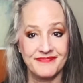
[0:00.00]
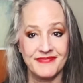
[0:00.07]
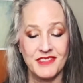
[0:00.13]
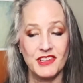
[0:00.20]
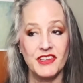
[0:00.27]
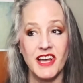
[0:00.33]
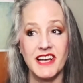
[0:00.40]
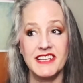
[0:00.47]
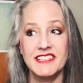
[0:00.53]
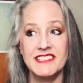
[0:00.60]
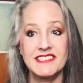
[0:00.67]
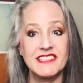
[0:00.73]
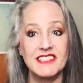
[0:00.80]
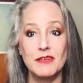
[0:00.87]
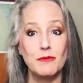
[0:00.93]
They're not
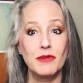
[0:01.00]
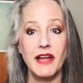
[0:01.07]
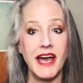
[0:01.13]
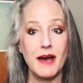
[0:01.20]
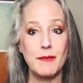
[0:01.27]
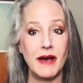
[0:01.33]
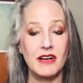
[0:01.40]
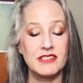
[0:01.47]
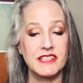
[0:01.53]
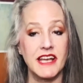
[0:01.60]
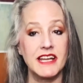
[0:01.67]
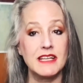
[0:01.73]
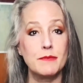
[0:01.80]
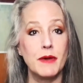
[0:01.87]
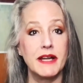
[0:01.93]
just going to blab out to
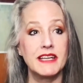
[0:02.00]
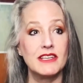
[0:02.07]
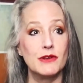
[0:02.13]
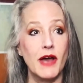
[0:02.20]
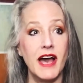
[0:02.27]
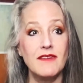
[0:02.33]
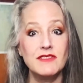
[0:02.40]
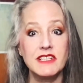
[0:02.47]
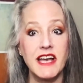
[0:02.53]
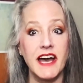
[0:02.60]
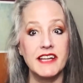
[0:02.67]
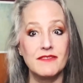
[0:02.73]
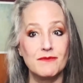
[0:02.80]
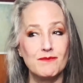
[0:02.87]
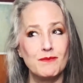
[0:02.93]
anybody. You have to
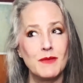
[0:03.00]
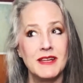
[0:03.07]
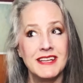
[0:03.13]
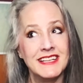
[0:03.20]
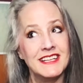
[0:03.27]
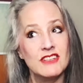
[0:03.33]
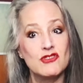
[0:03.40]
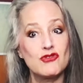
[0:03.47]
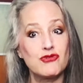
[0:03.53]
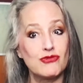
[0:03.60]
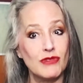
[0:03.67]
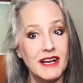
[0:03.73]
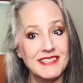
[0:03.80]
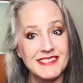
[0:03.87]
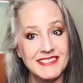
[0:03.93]
kind of
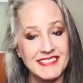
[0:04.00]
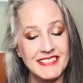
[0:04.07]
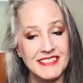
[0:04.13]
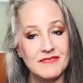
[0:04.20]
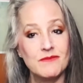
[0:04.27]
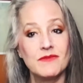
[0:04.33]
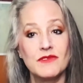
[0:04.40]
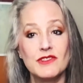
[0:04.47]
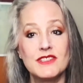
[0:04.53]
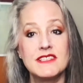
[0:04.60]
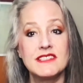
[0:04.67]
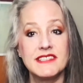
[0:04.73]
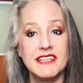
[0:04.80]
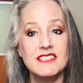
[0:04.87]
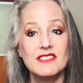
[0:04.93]
trust. There's a
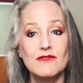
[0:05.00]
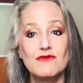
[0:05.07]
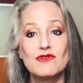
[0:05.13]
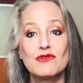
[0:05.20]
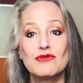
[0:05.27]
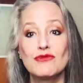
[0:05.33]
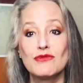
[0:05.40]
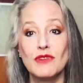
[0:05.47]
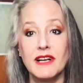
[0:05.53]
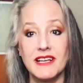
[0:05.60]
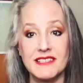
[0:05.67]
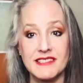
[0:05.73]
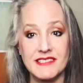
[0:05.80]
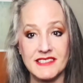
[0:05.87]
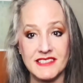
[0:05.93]
sense of
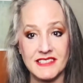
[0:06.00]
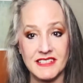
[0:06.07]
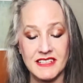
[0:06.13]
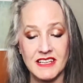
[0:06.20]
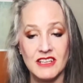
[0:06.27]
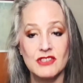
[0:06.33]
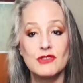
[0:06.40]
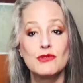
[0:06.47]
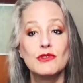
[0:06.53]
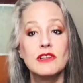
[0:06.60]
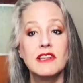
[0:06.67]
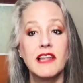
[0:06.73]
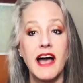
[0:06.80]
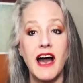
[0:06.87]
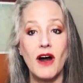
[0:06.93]
trust to
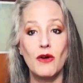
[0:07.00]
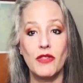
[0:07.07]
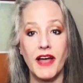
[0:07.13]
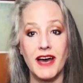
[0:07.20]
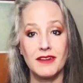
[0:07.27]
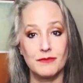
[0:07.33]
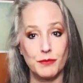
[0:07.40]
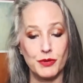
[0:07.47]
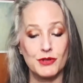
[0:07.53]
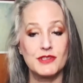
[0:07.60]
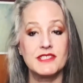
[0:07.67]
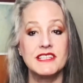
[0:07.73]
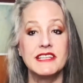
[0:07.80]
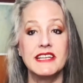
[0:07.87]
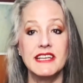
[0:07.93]
allow that
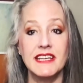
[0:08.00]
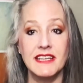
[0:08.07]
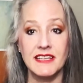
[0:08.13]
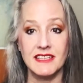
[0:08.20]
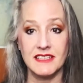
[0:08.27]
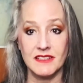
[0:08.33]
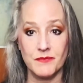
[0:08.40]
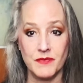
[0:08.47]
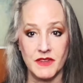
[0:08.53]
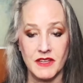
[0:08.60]
person in,